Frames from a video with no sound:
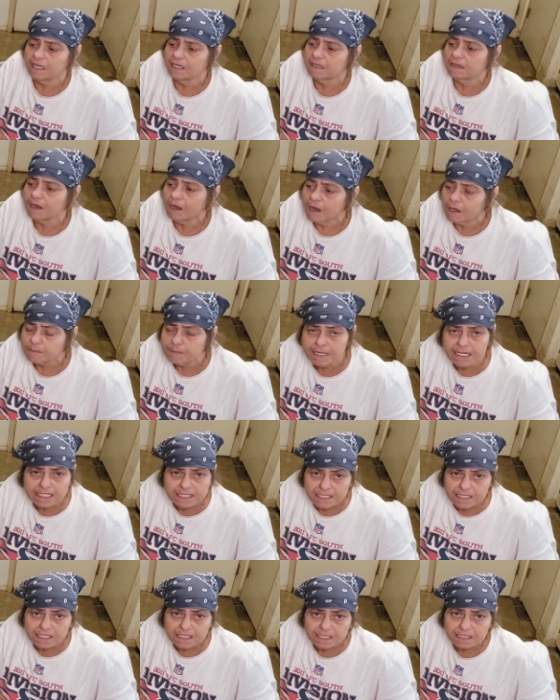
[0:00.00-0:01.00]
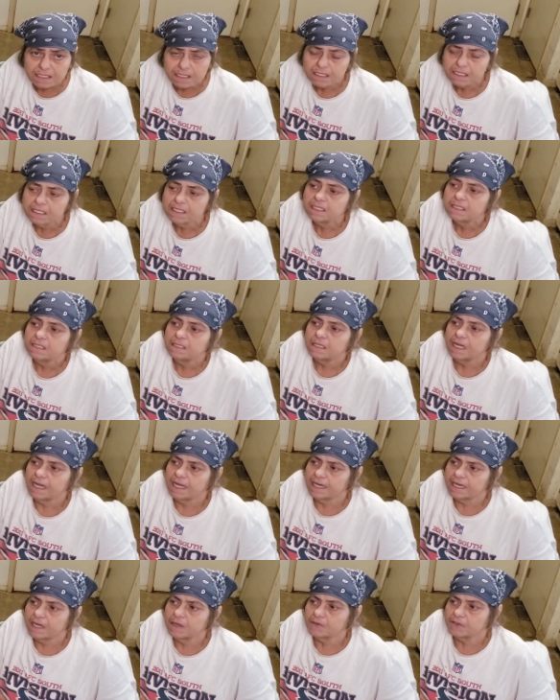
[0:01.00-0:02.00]
comment.
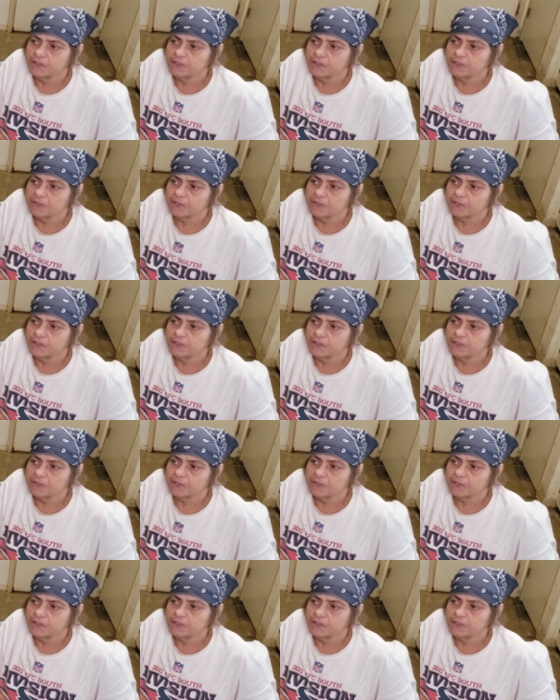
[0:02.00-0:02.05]
And I'll